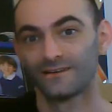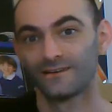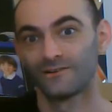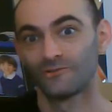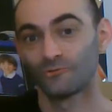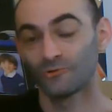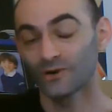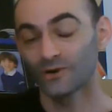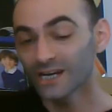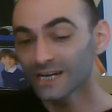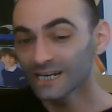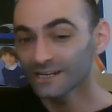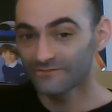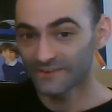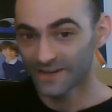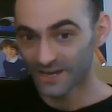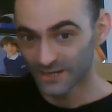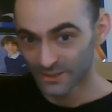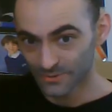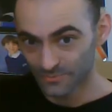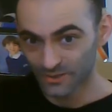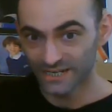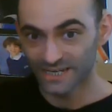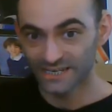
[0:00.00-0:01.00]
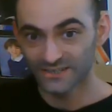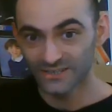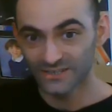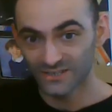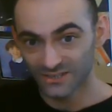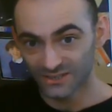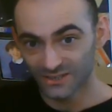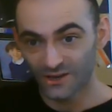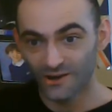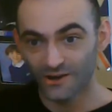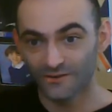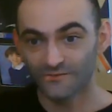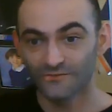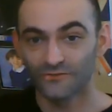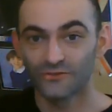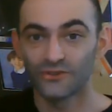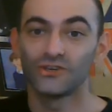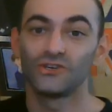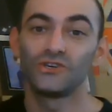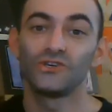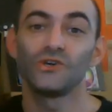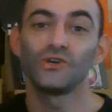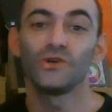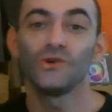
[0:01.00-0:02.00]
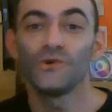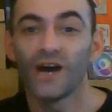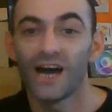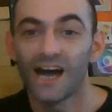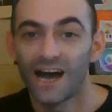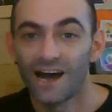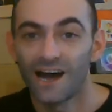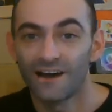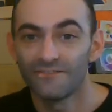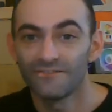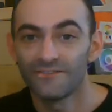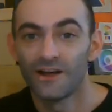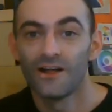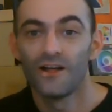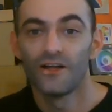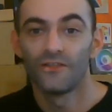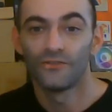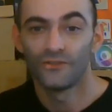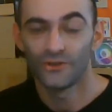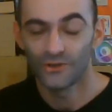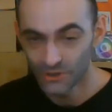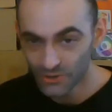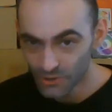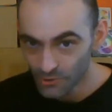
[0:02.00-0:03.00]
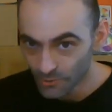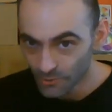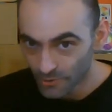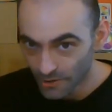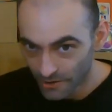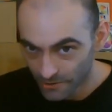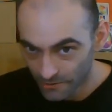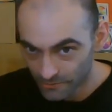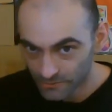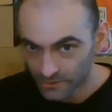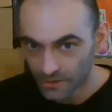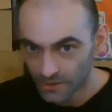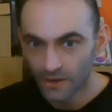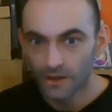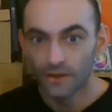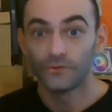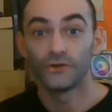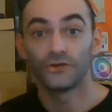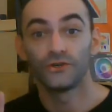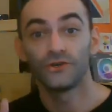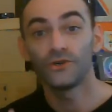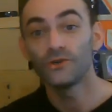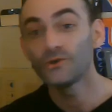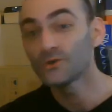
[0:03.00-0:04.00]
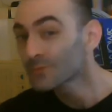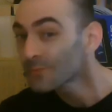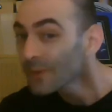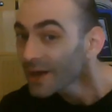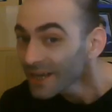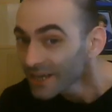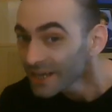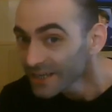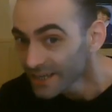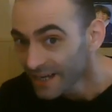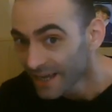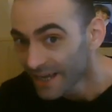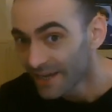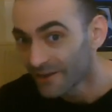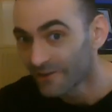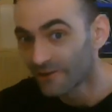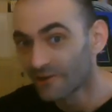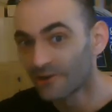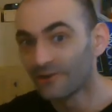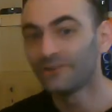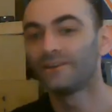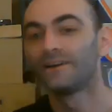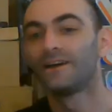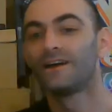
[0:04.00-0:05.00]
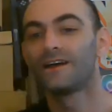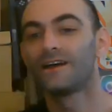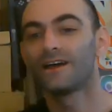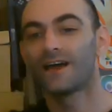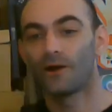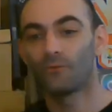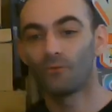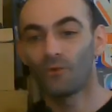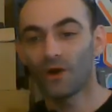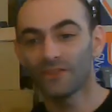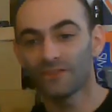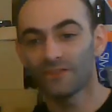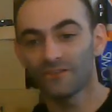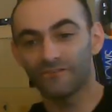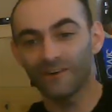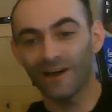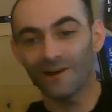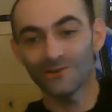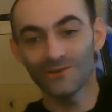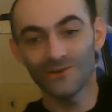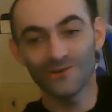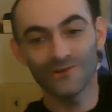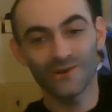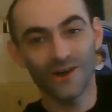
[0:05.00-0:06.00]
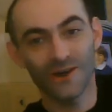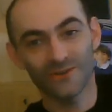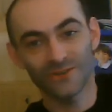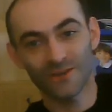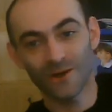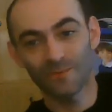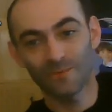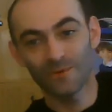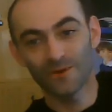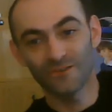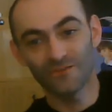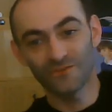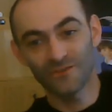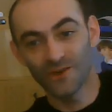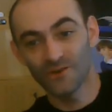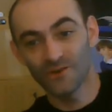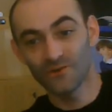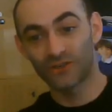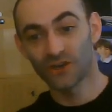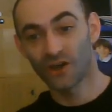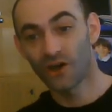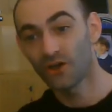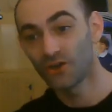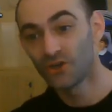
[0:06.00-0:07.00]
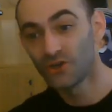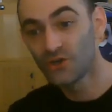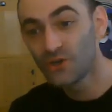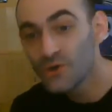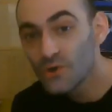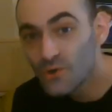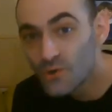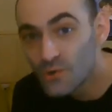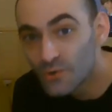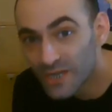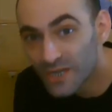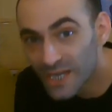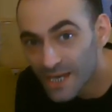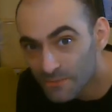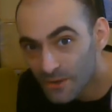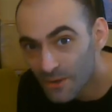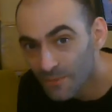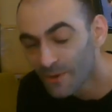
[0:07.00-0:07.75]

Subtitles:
Real investment is stuff that you have, that you own, that you speculate on, and when the value goes up in the future, you keep the